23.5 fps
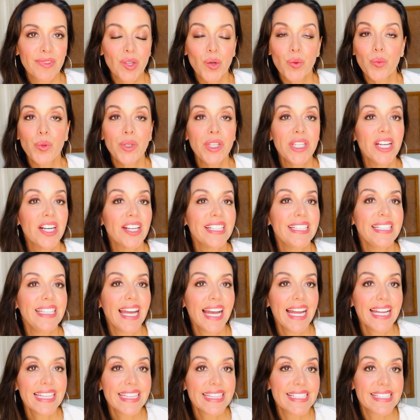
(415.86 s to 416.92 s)
We are
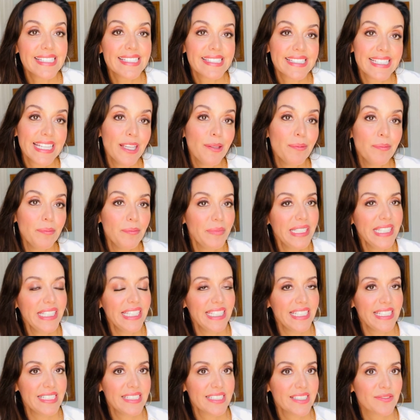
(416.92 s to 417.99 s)
not the same
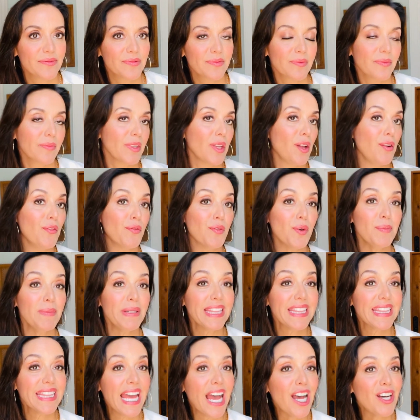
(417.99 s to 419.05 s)
beings from
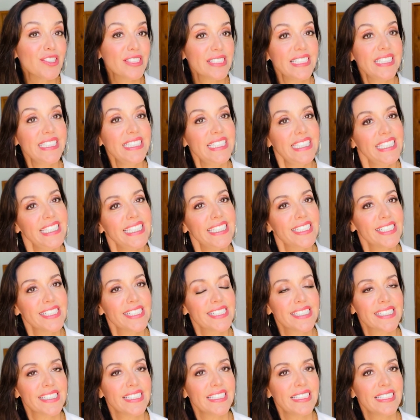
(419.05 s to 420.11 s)
1,000
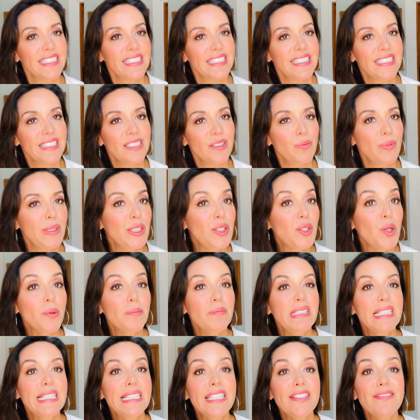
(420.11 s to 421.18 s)
years. We don't
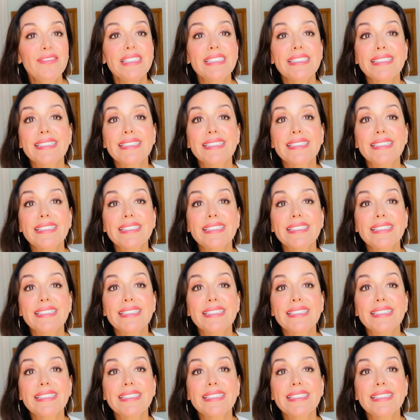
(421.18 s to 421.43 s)
believe in